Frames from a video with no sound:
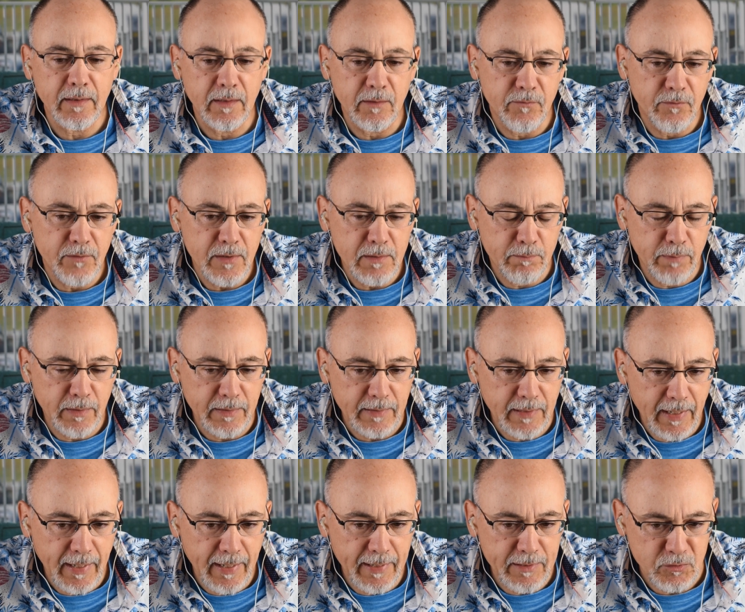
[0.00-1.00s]
had Lafitte
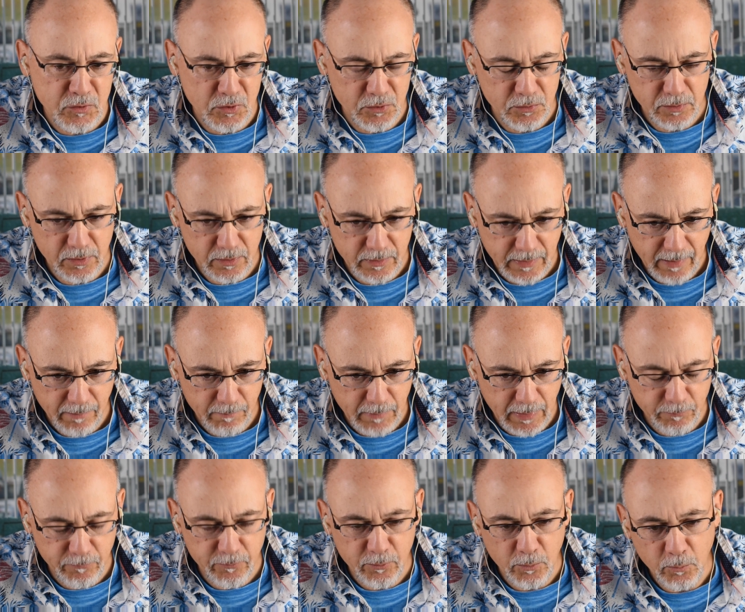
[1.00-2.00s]
Pinkai Jr.
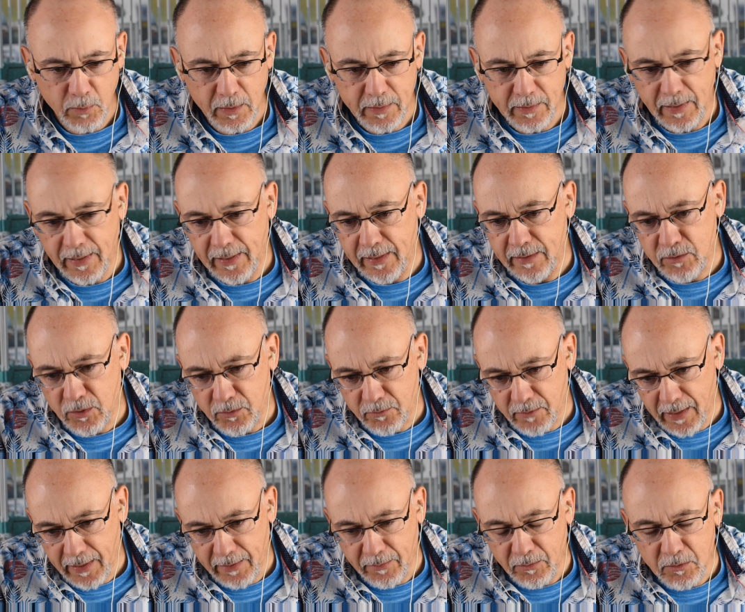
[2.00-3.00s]
come up for one day to
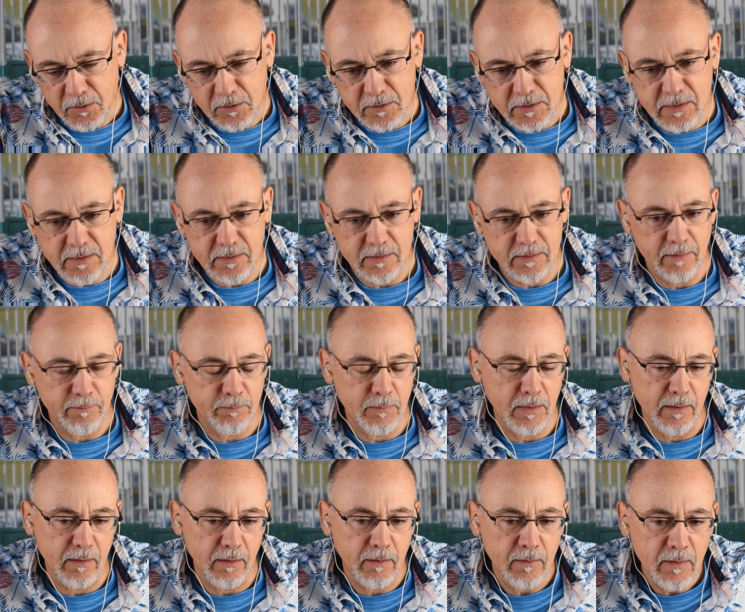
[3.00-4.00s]
ride horses
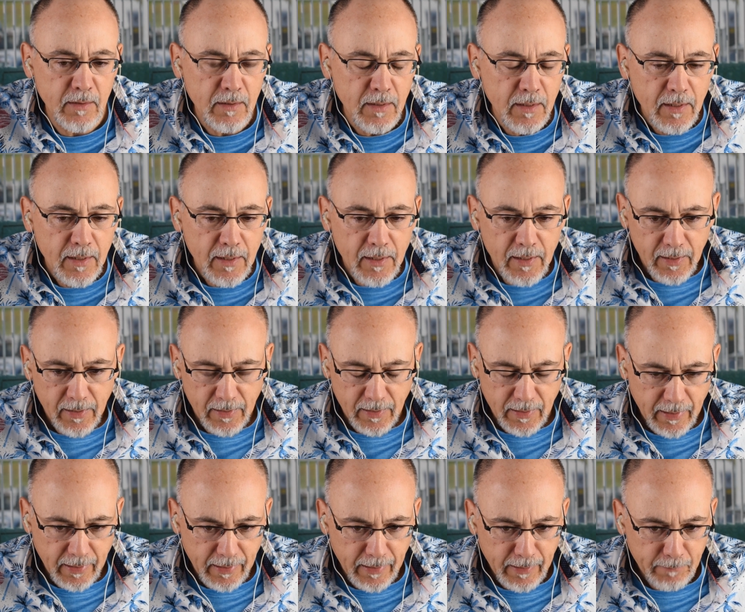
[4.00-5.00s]
up there.
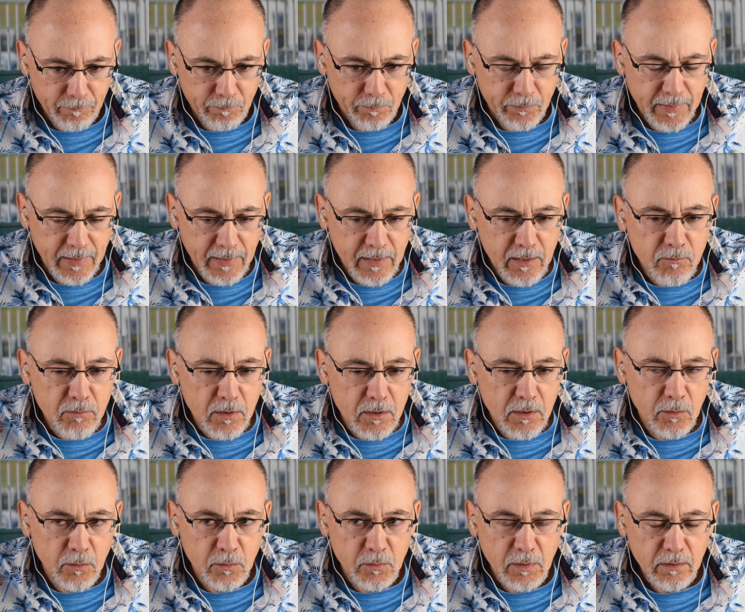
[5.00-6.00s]
He
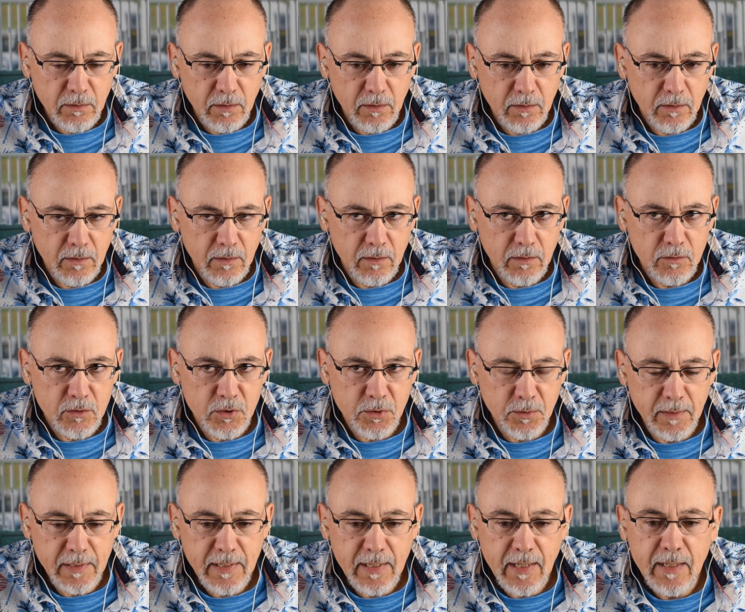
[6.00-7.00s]
rode
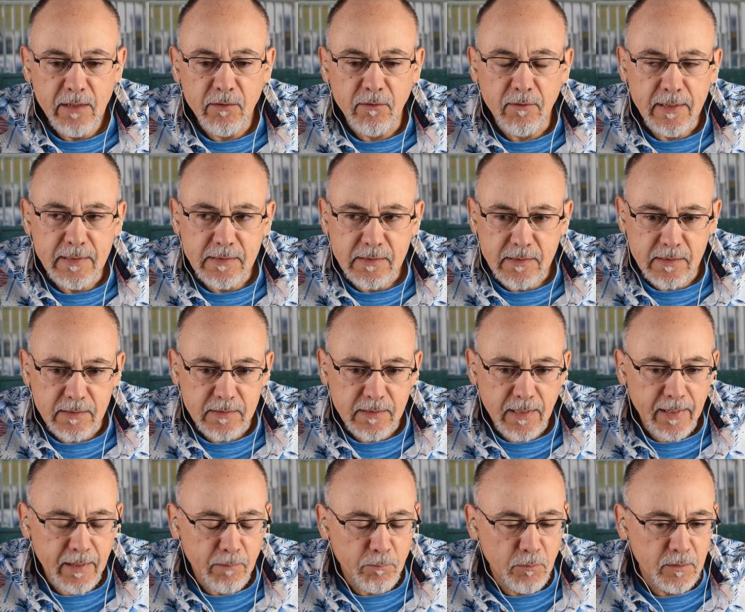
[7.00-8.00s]
28
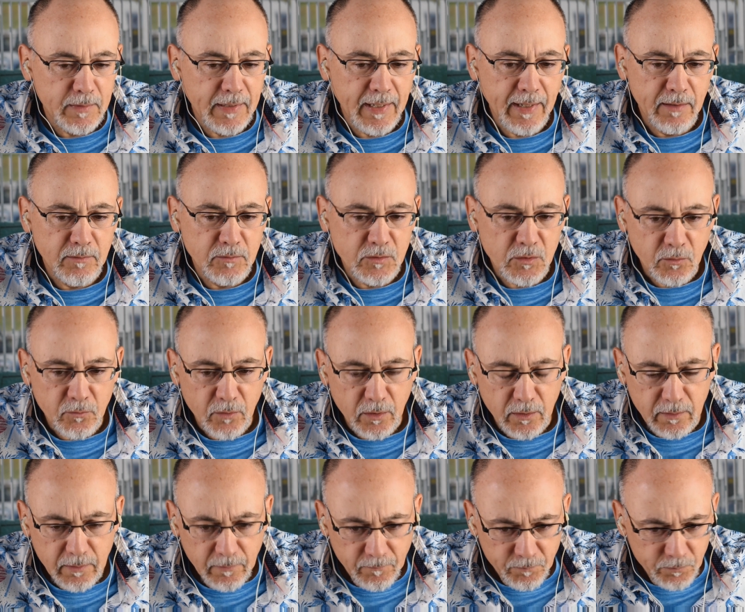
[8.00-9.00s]
races at Emerald Downs
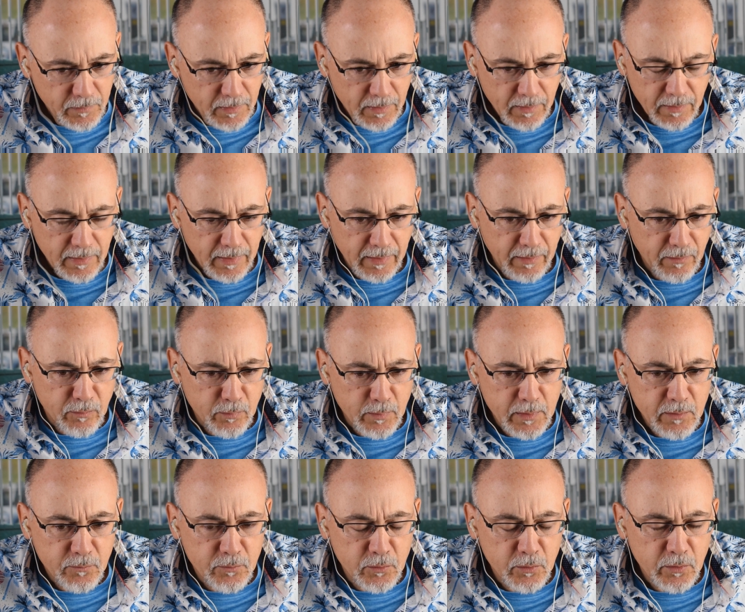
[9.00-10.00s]
over
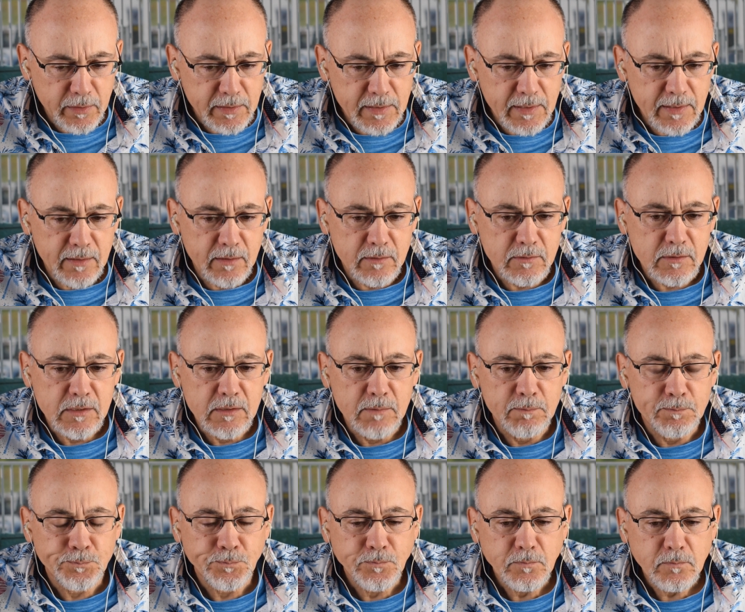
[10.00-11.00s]
3 or 4
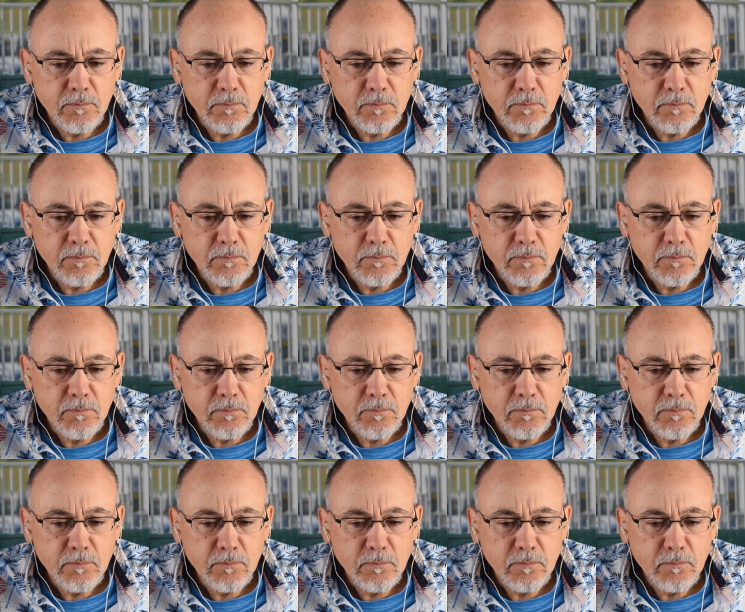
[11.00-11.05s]
years